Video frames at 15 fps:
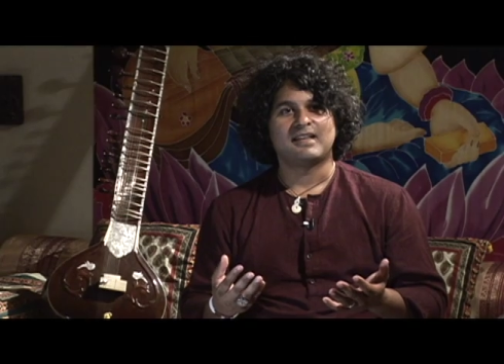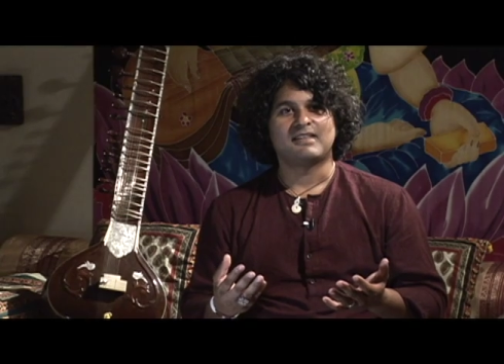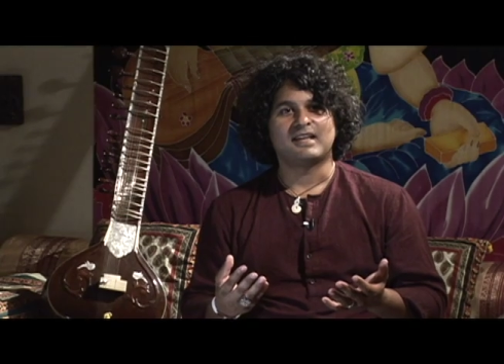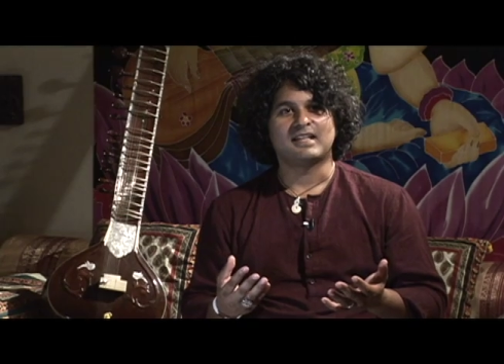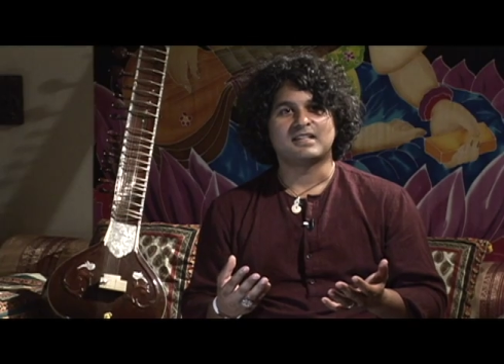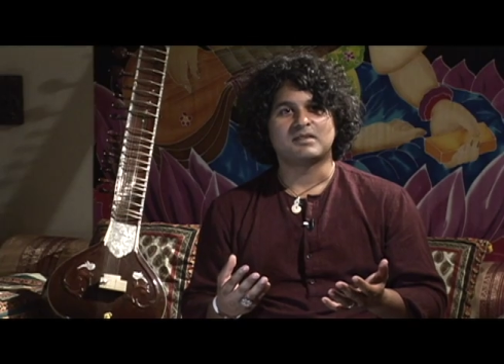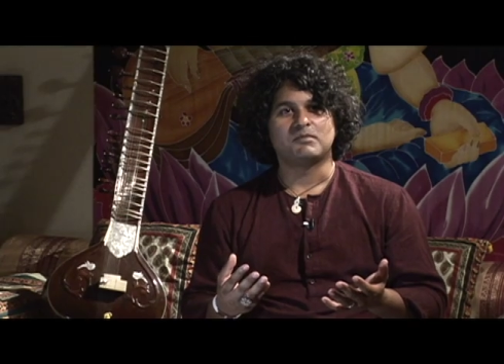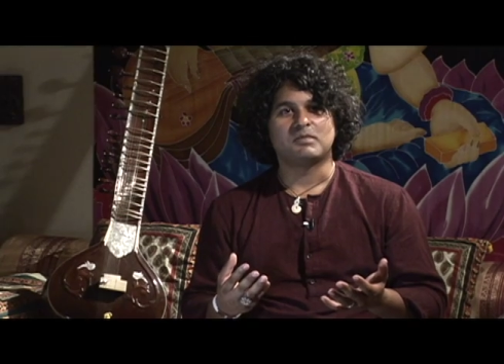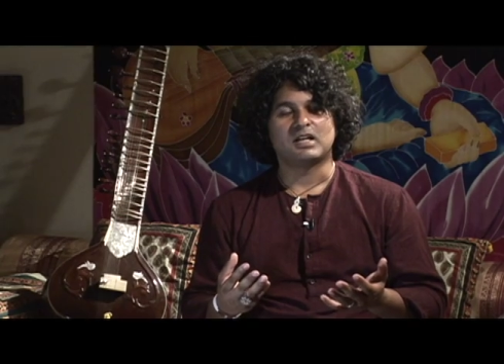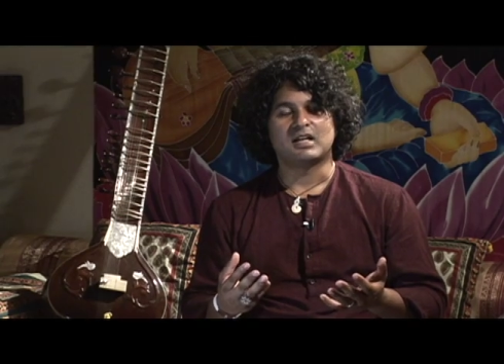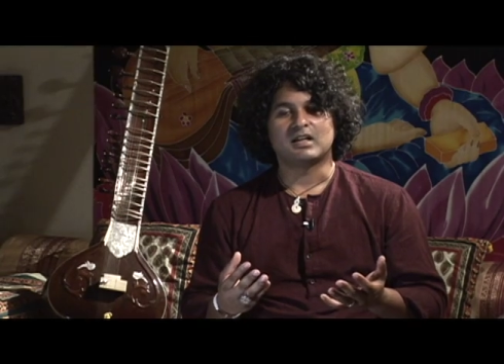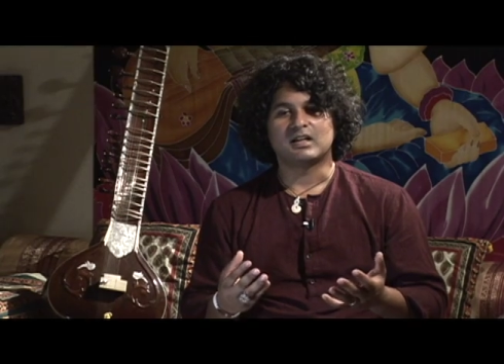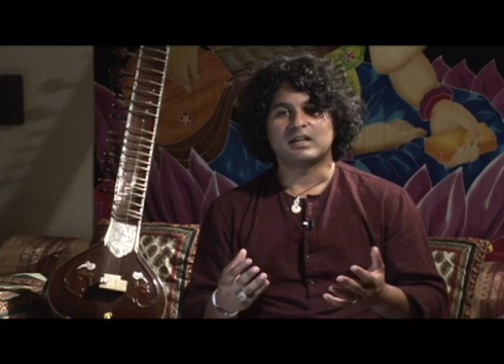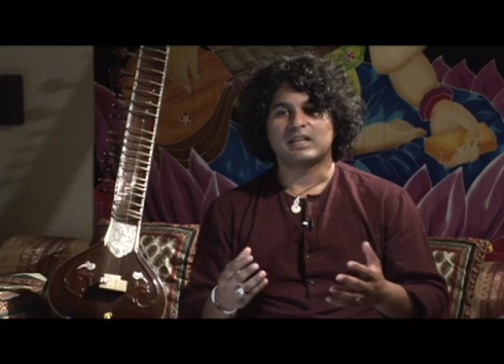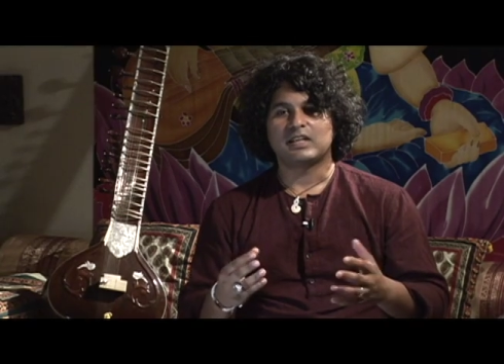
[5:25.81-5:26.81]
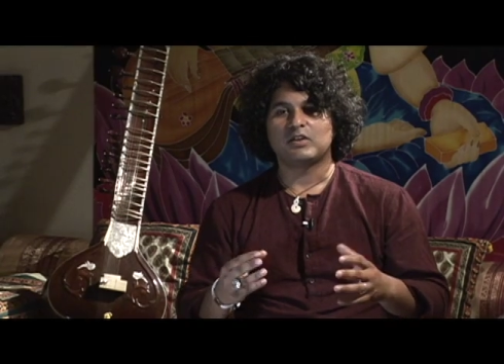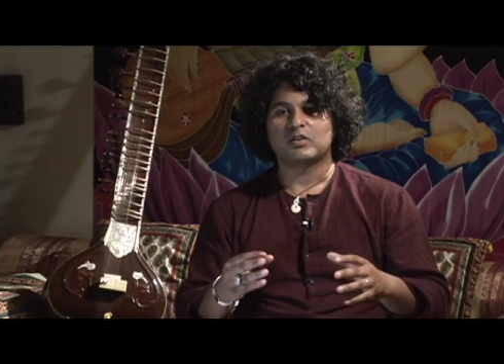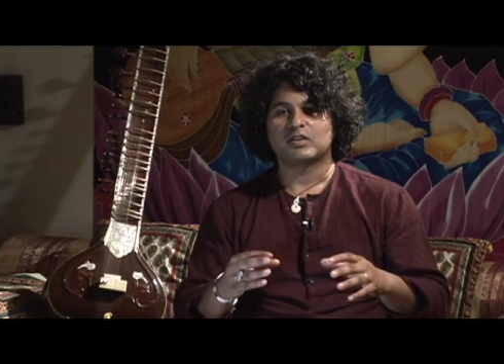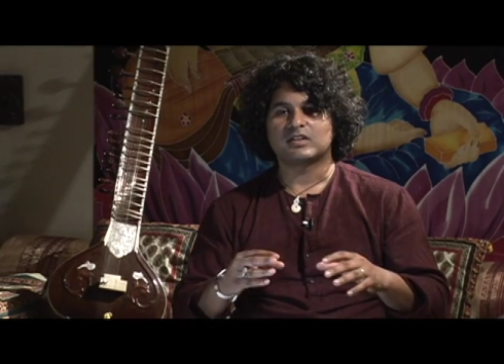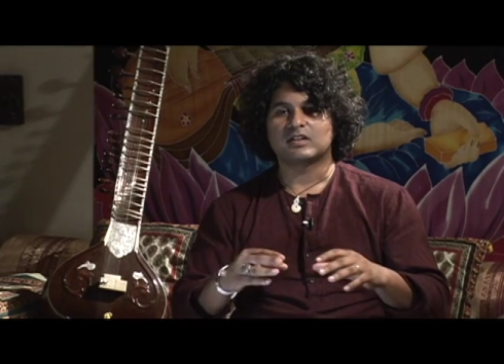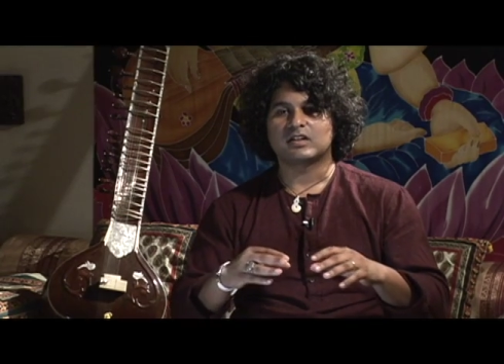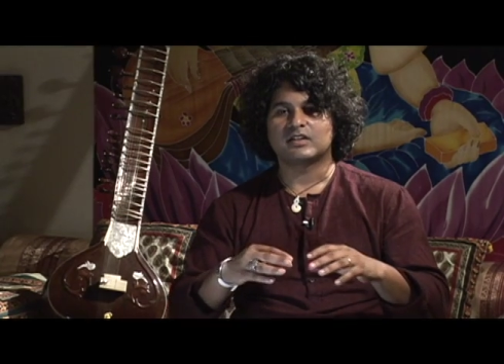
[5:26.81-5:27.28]
that uh, you
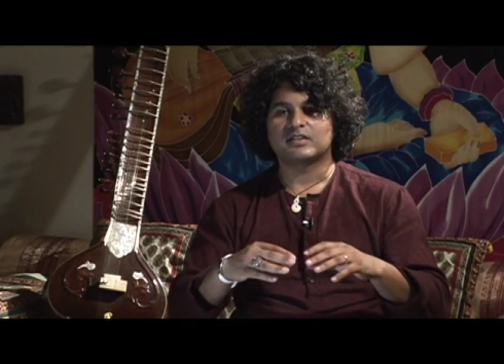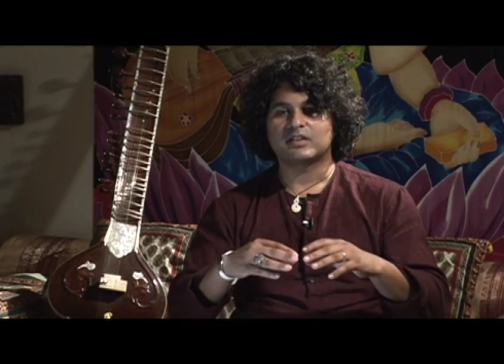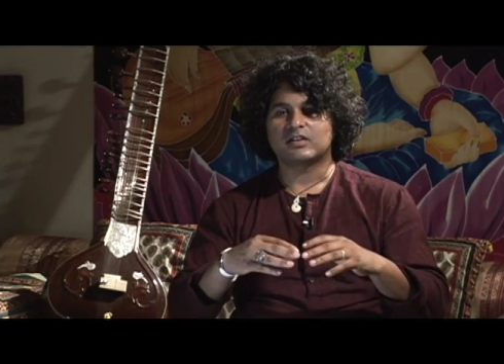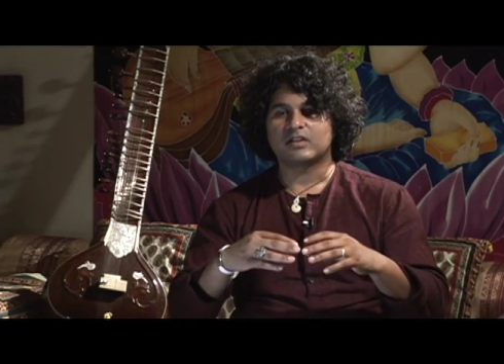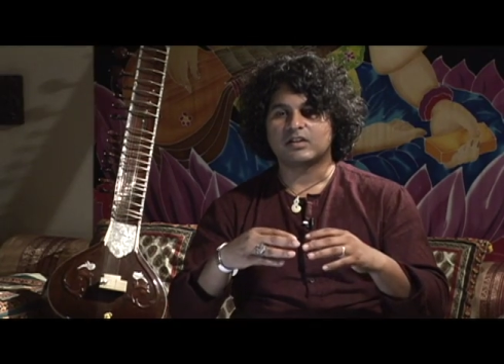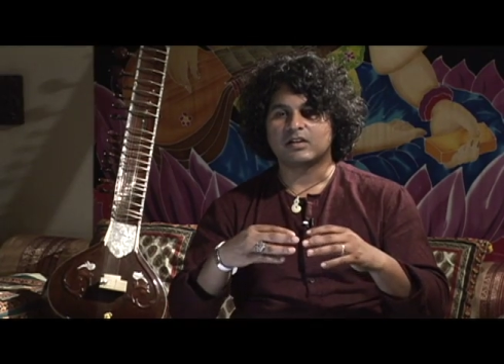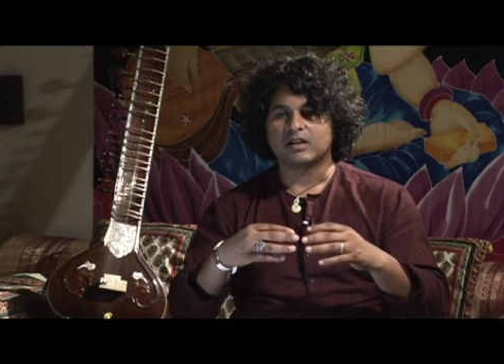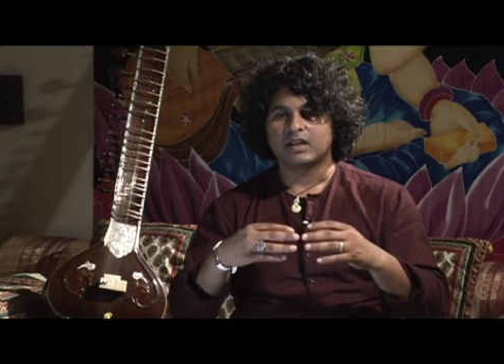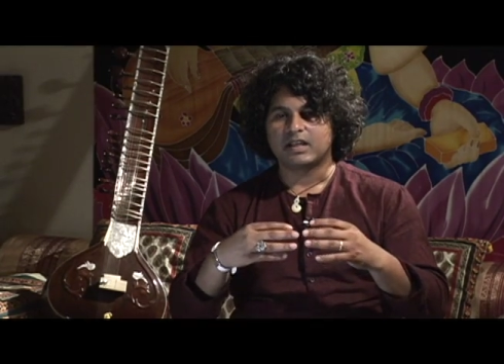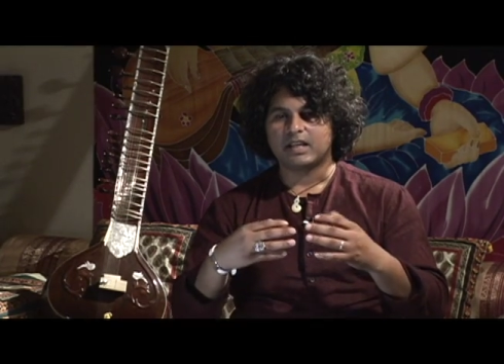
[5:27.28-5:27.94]
could consider